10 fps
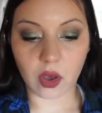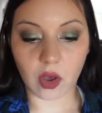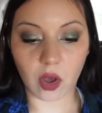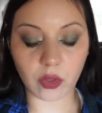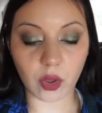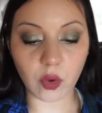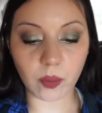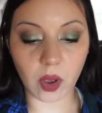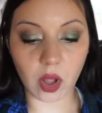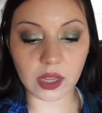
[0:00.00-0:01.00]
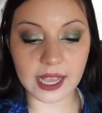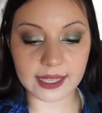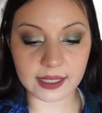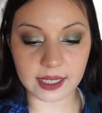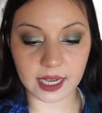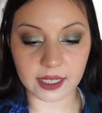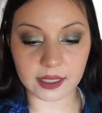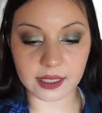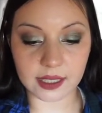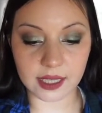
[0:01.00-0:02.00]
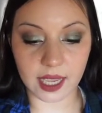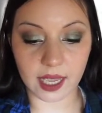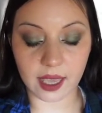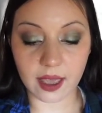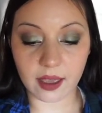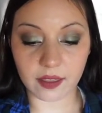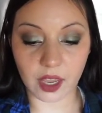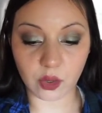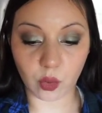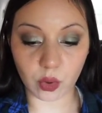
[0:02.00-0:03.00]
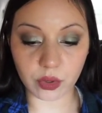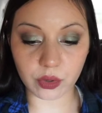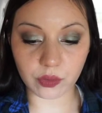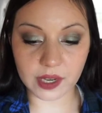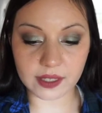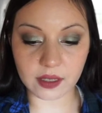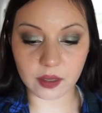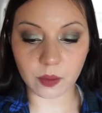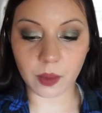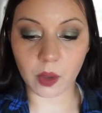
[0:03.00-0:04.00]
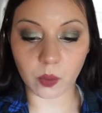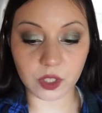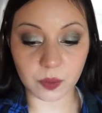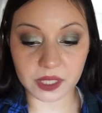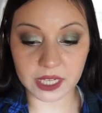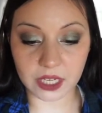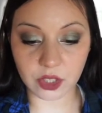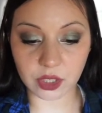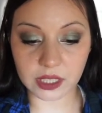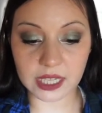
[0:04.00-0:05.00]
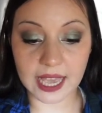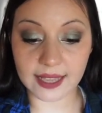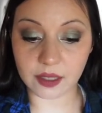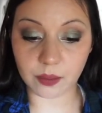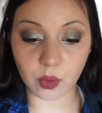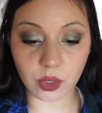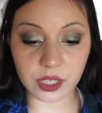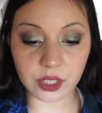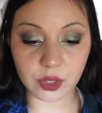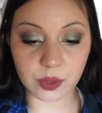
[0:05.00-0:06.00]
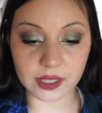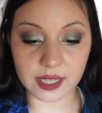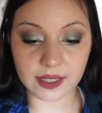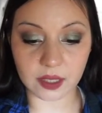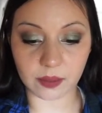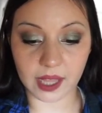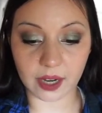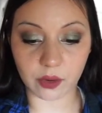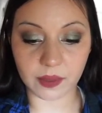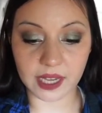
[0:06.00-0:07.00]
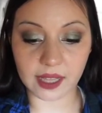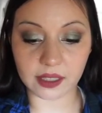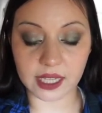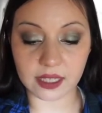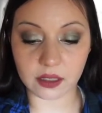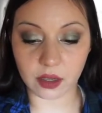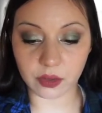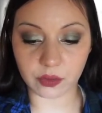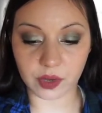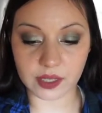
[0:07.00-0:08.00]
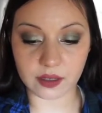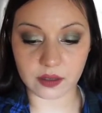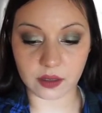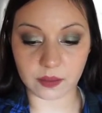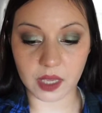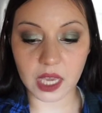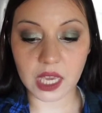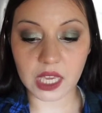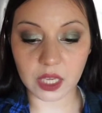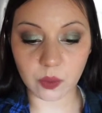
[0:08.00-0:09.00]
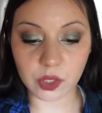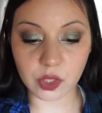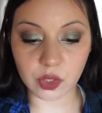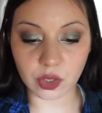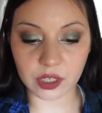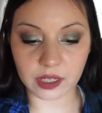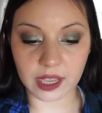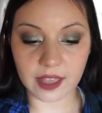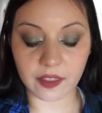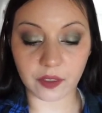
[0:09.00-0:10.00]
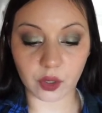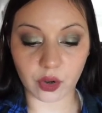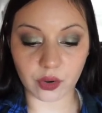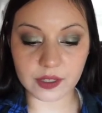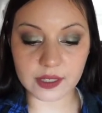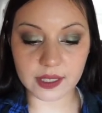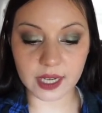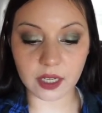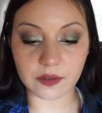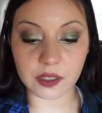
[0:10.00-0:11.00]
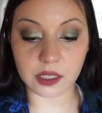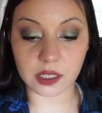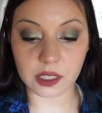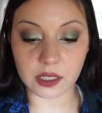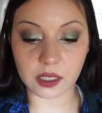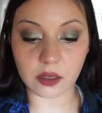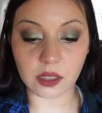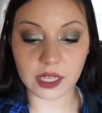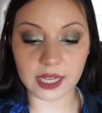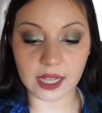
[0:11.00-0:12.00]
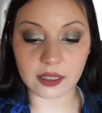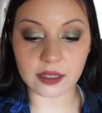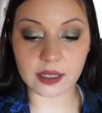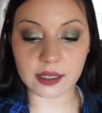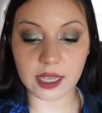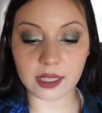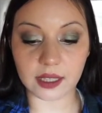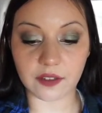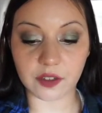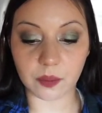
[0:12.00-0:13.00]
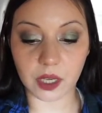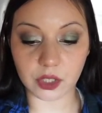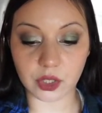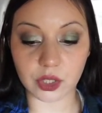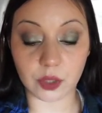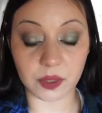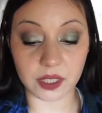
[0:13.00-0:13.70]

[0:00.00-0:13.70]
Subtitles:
Although Ball hesitated to say that Northern racism was potentially as important to assessing black criminality as Southern racism, he was certain that the current state of statistical analysis left much to be